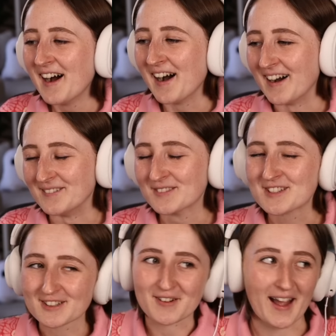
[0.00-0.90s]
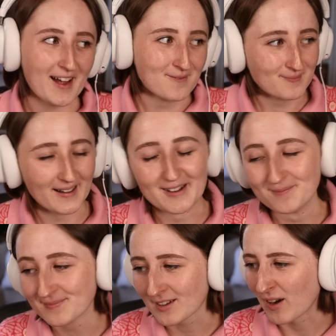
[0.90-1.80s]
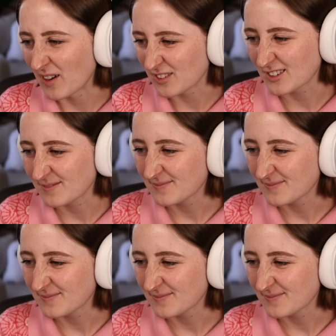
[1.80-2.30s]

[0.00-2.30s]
um, she's okay, but gross